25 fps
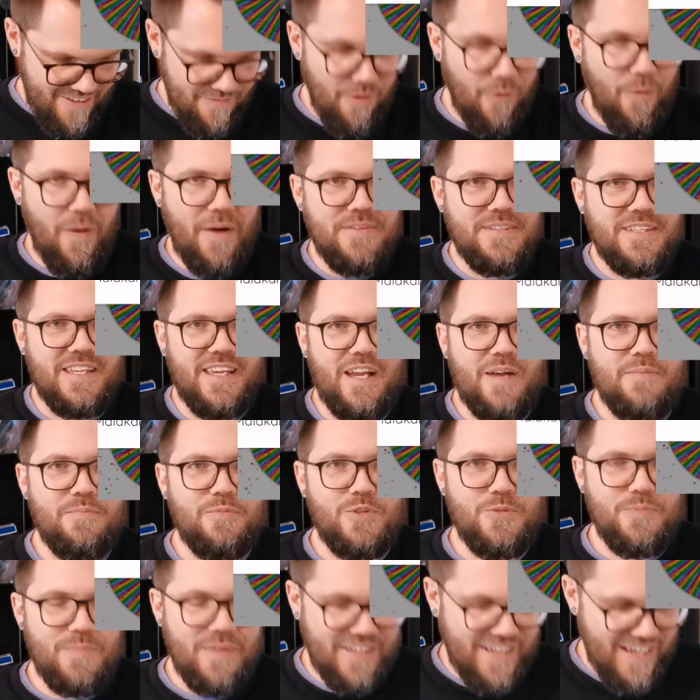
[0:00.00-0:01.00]
My wife's saying I'm
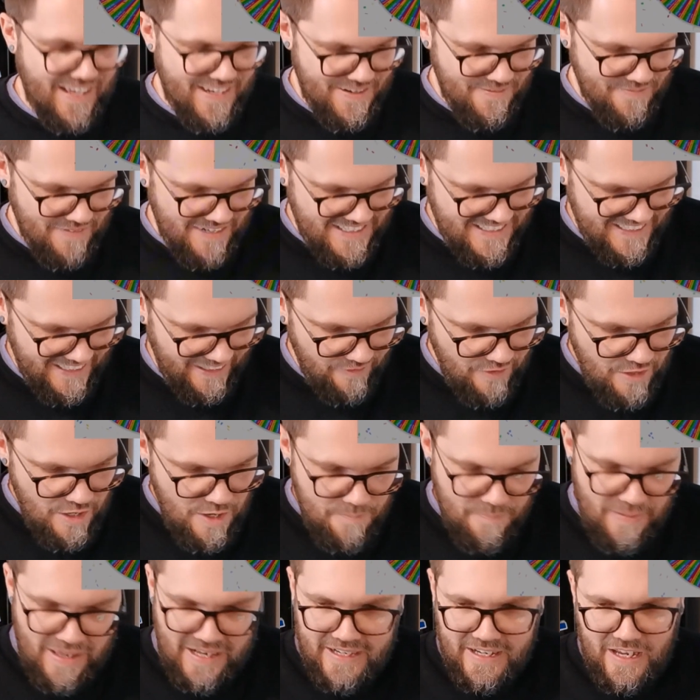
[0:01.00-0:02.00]
duplicating
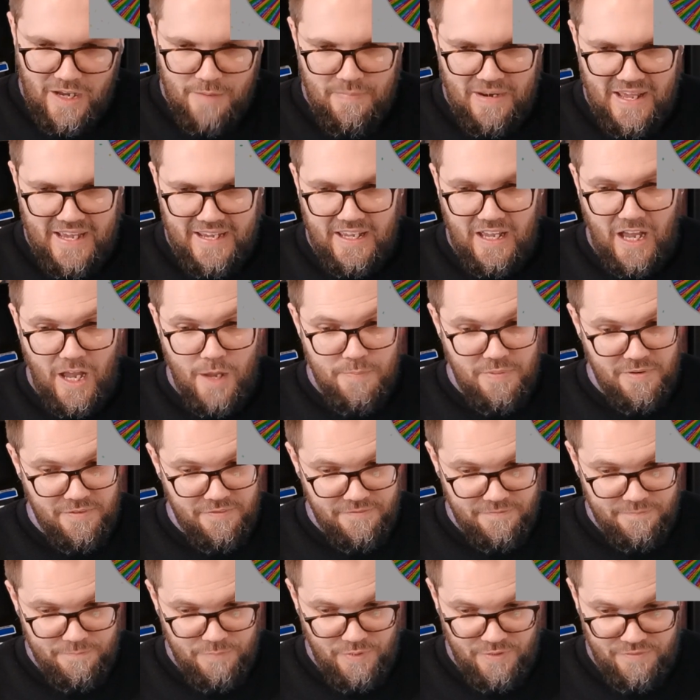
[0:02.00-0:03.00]
myself. Malachi Black, I
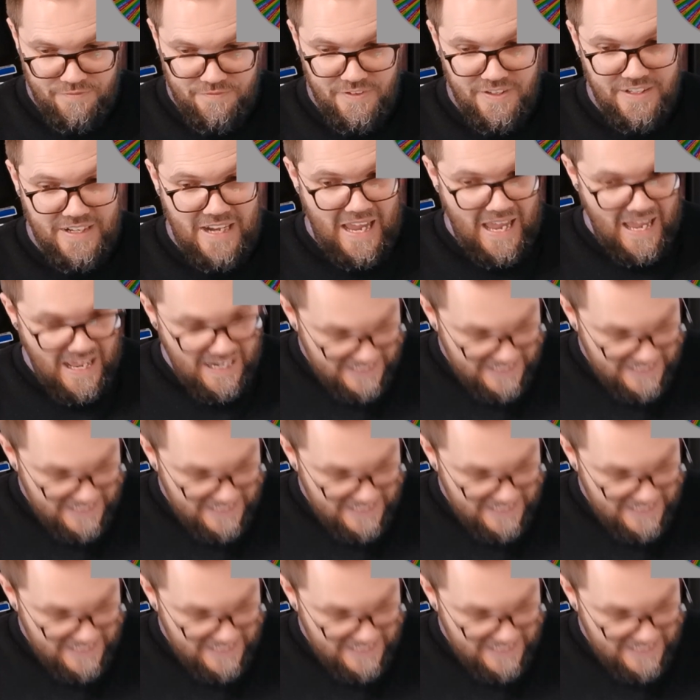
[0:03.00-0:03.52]
preferred